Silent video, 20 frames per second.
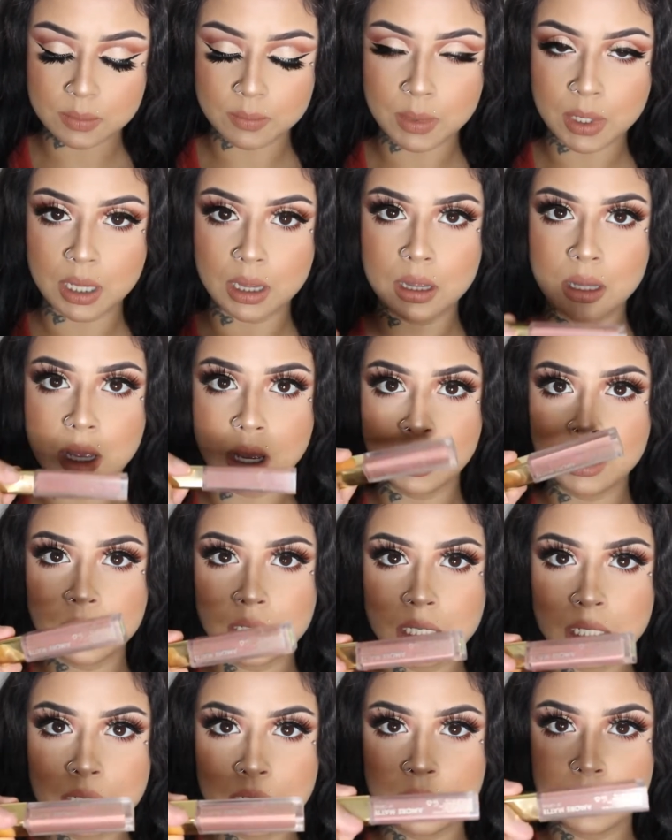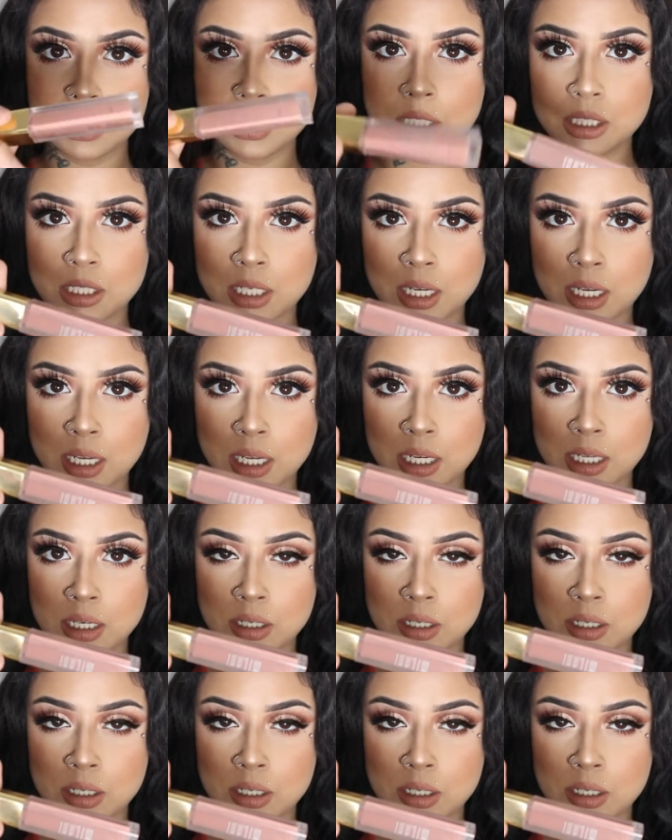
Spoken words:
Milani in the shade